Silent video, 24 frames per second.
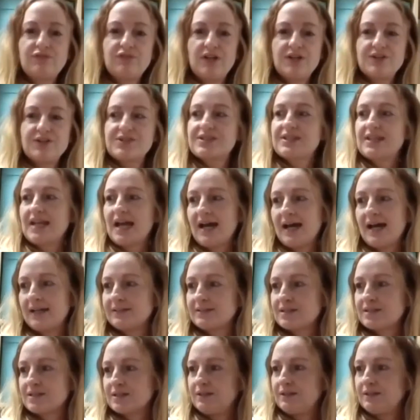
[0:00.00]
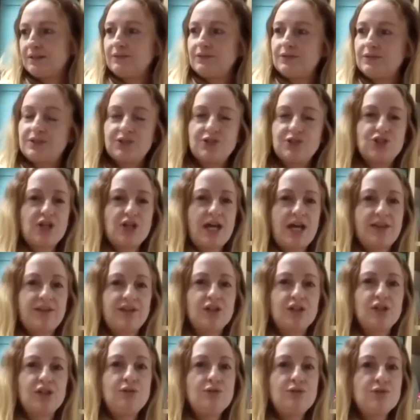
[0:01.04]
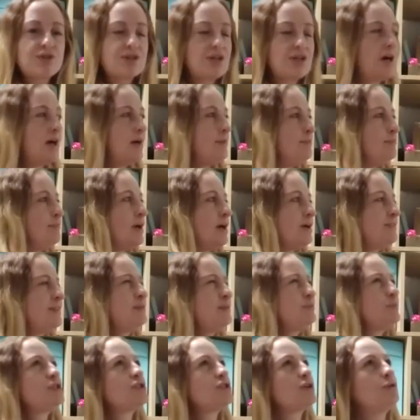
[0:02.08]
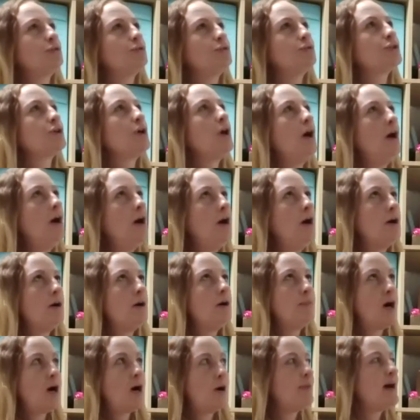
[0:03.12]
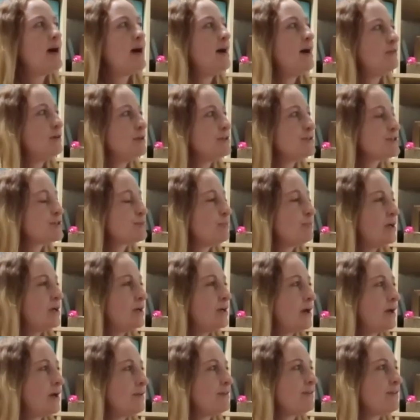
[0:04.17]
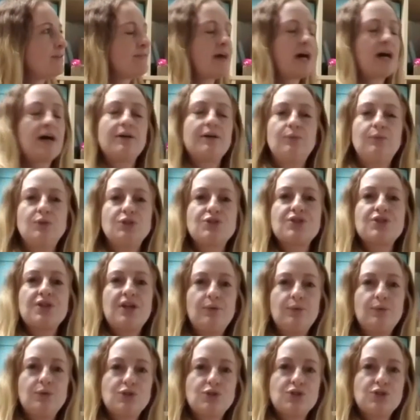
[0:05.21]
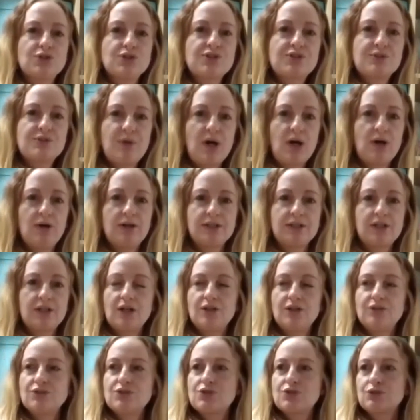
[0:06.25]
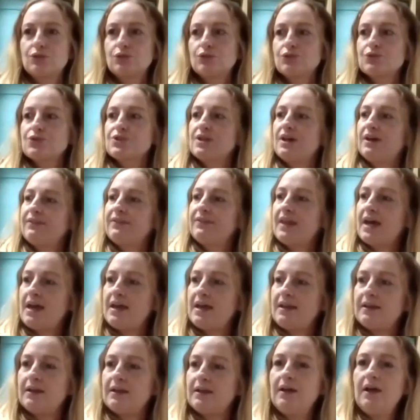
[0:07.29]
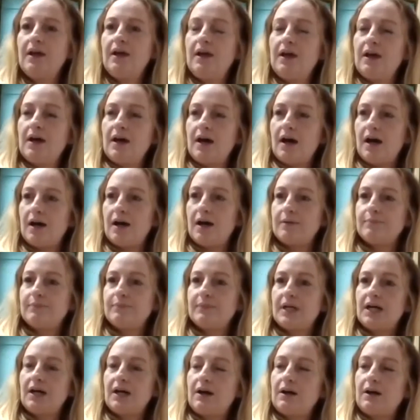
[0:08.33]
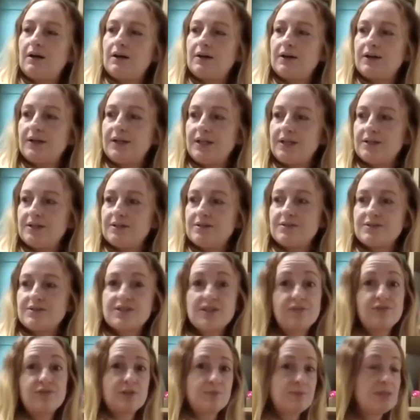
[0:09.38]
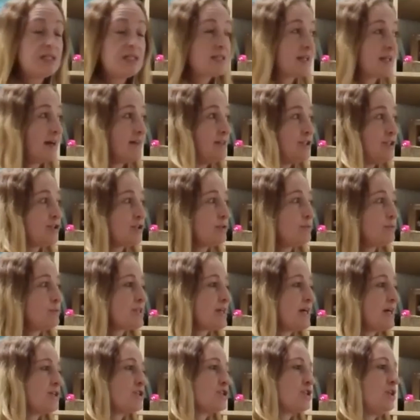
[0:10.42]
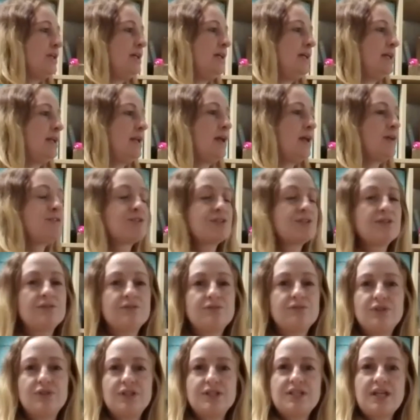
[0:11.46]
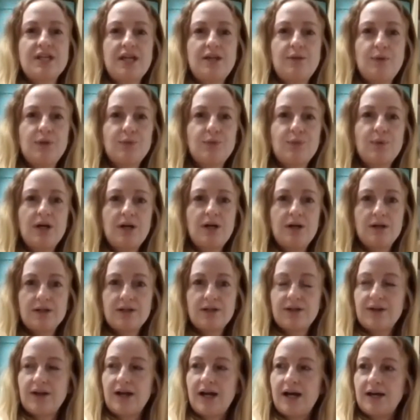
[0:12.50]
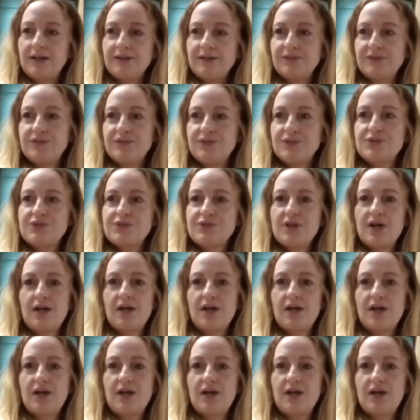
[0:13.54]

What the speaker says: first scan to share the news. I think we told our parents, but other than that, it was just behind closed doors. And then I suffered a miscarriage. I was actually in London for the day with work and